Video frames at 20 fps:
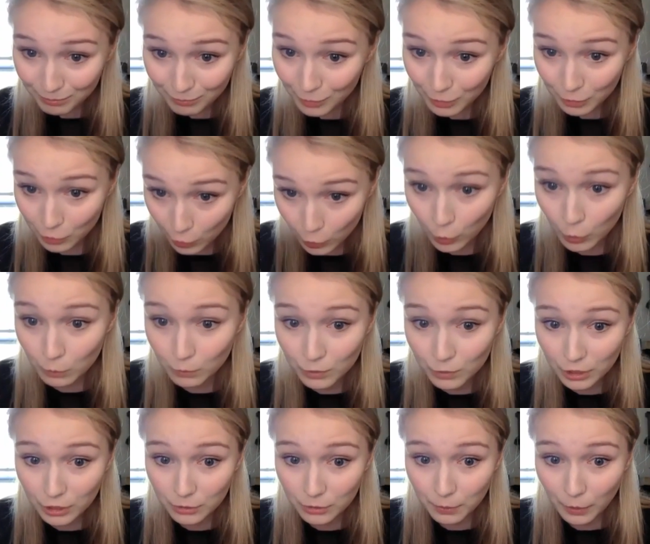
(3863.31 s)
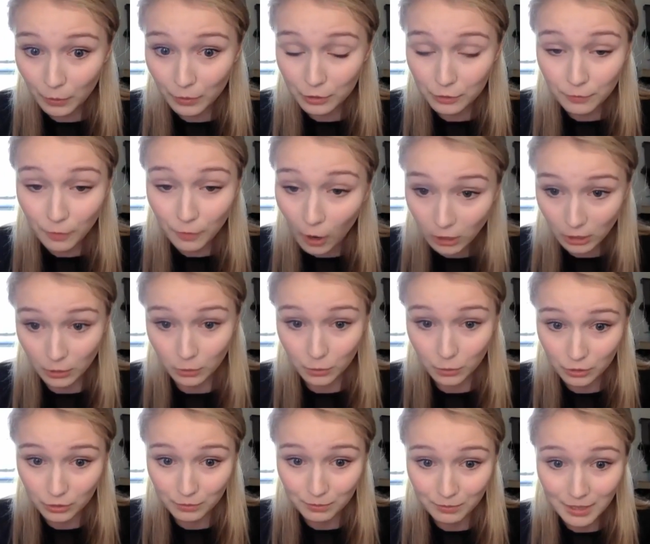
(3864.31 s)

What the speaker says: to whom she spoke as follows.